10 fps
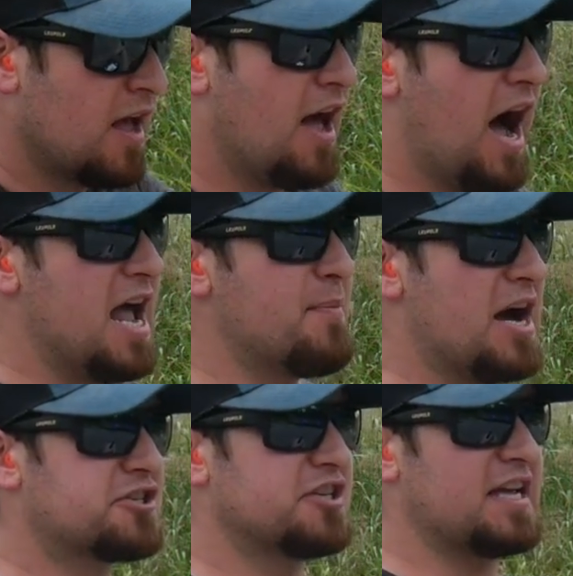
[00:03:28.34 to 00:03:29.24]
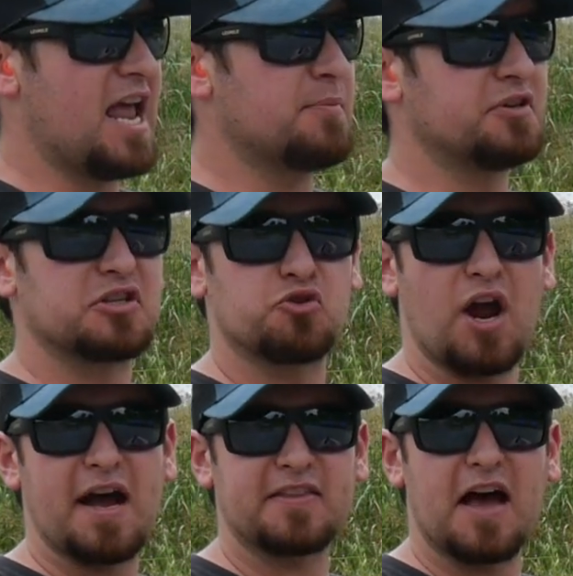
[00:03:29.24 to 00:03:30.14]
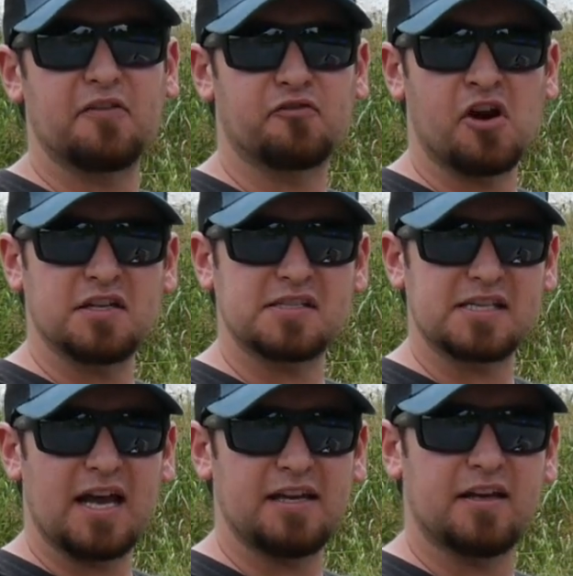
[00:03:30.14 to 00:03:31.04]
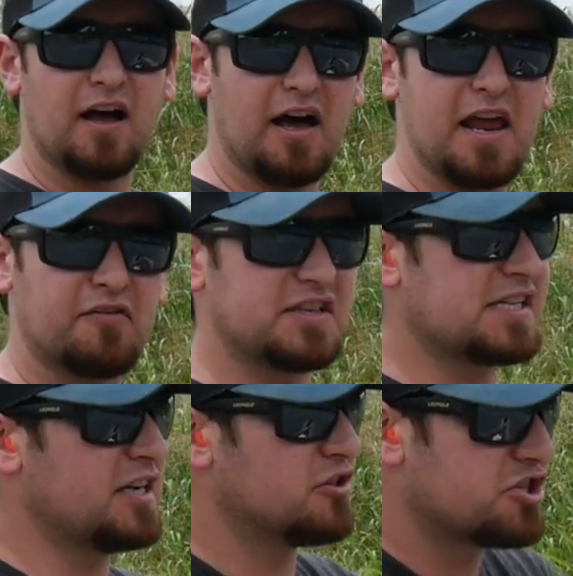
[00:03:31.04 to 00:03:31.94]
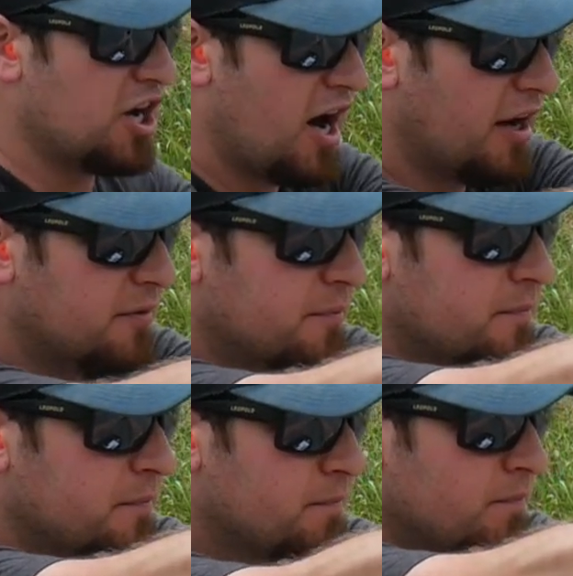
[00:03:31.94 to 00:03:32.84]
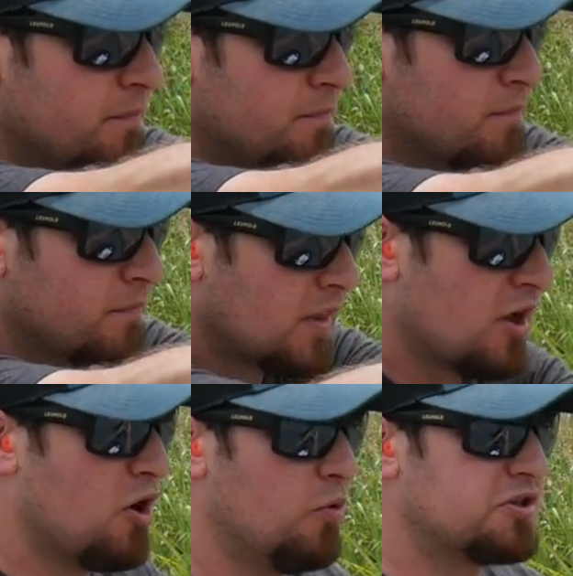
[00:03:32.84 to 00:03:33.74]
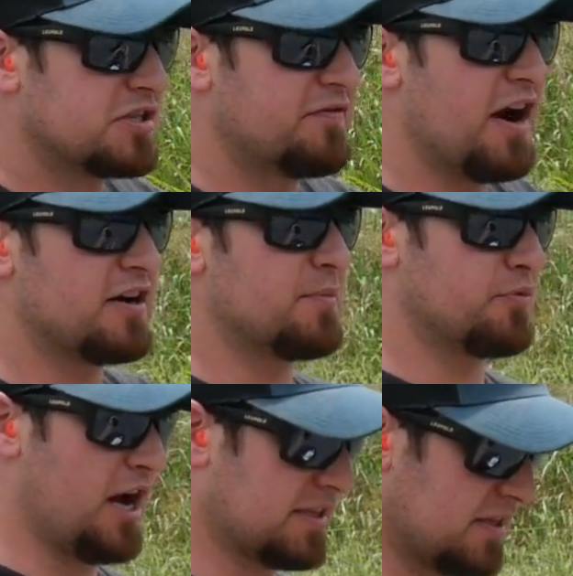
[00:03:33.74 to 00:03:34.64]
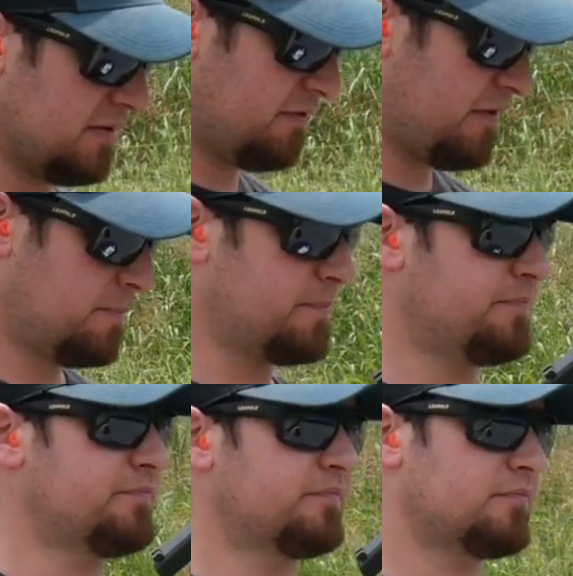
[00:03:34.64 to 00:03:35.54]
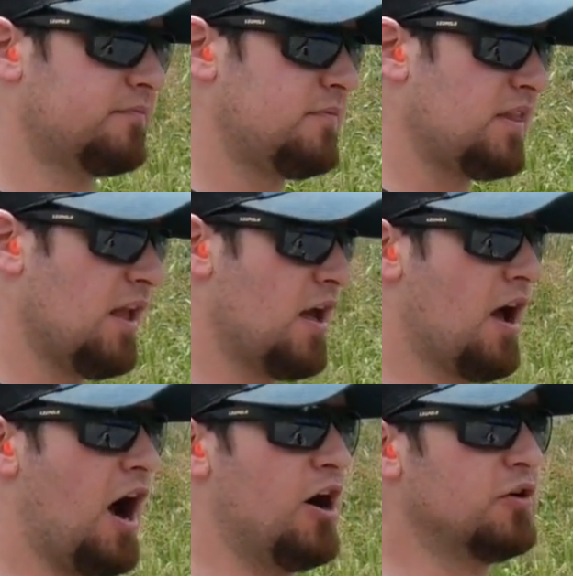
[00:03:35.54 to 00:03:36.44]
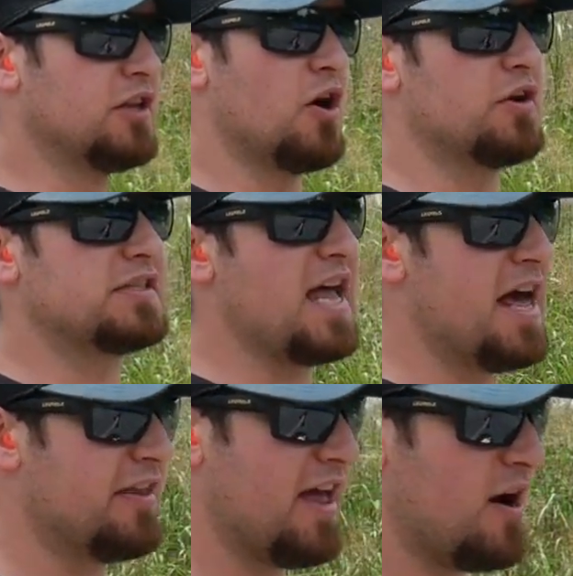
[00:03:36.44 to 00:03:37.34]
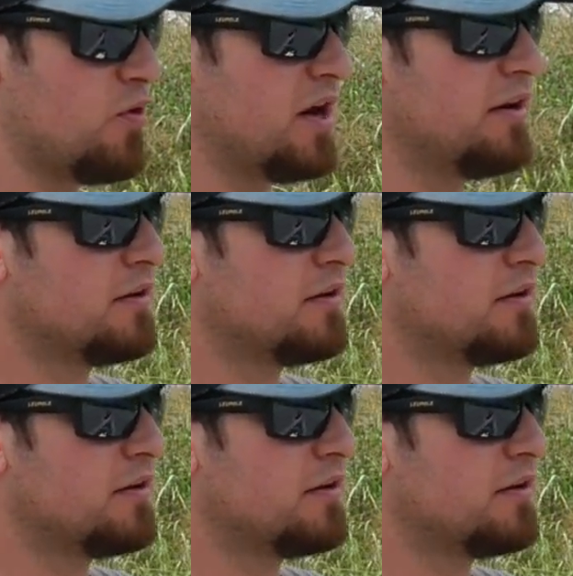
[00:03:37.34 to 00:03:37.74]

I am actually able to track that front sight on every single shot, which is very impressive. I only loaded 10 in that one.